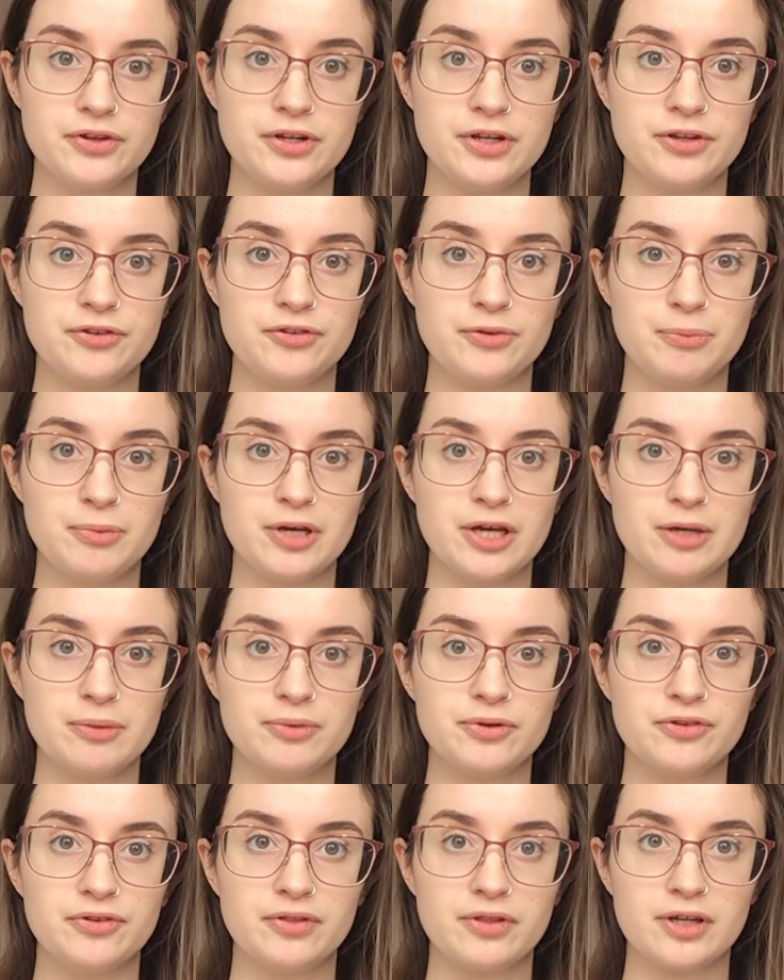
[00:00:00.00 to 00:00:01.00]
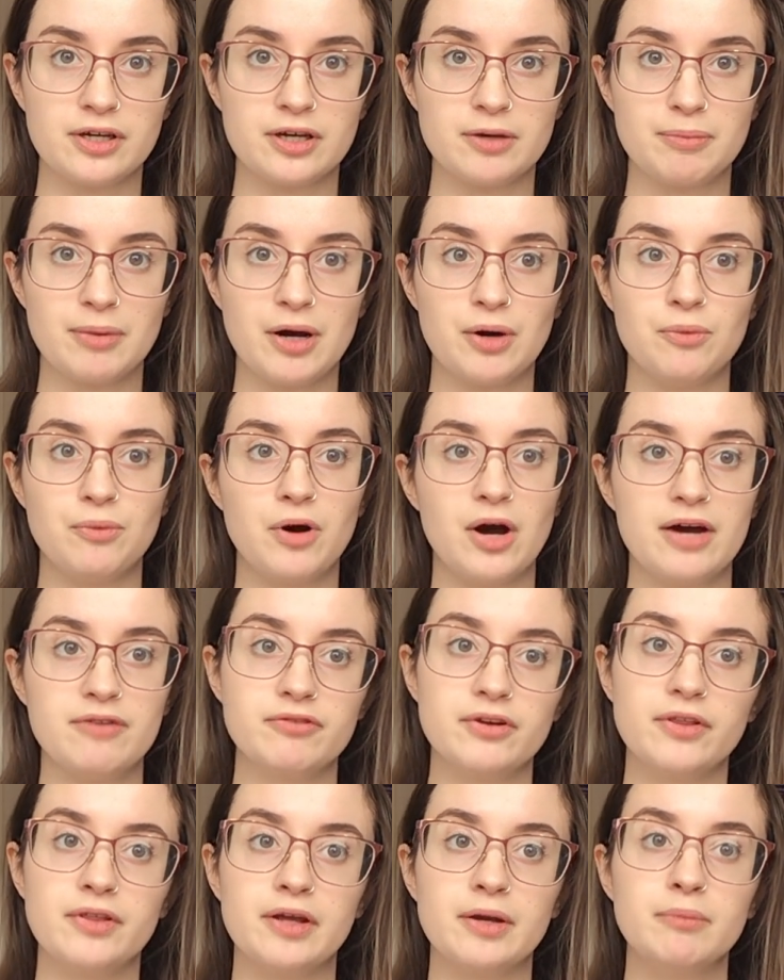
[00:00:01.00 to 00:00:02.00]
You need to be able to think about what
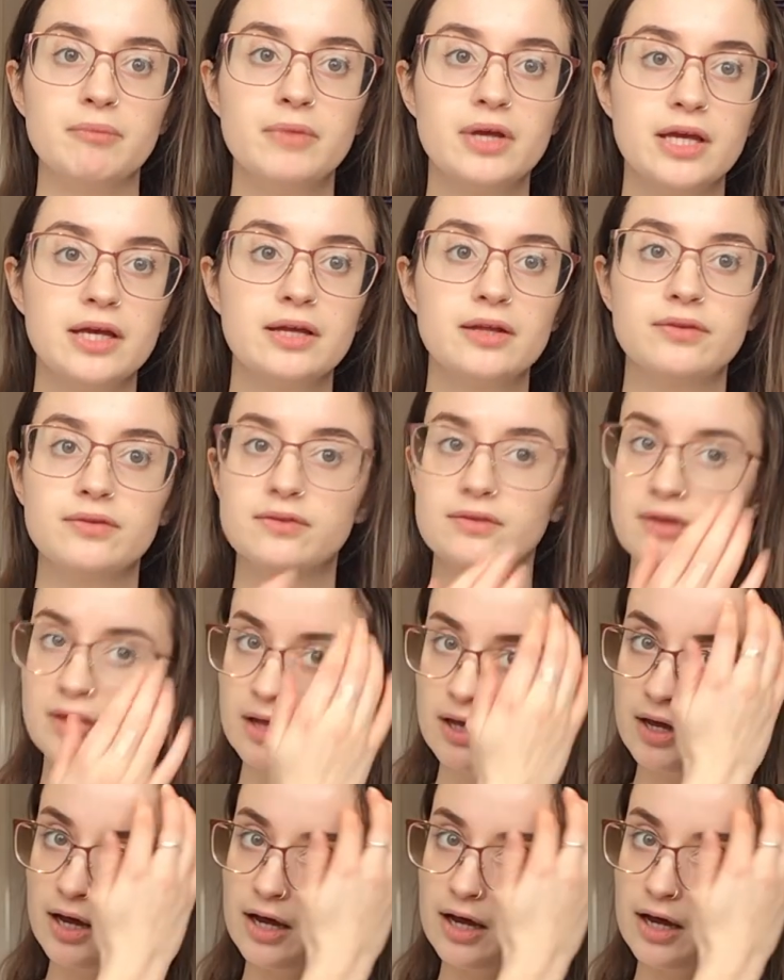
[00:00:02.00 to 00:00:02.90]
everything means,